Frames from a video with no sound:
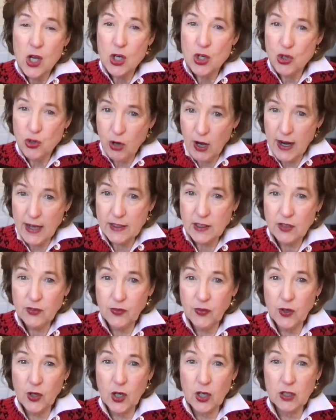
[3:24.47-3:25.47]

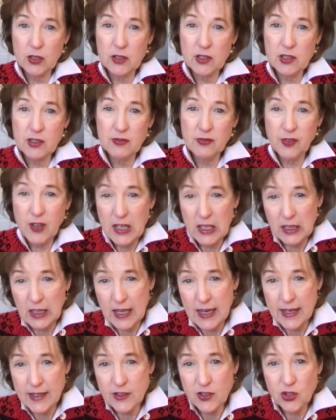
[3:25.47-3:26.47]
transference
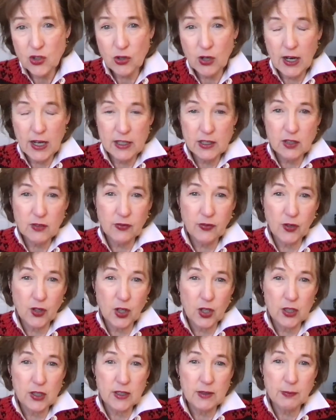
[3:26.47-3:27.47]
feelings,
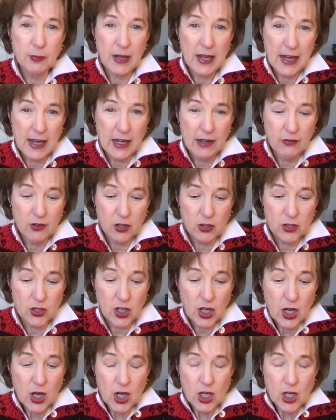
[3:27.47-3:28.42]
transference behaviors,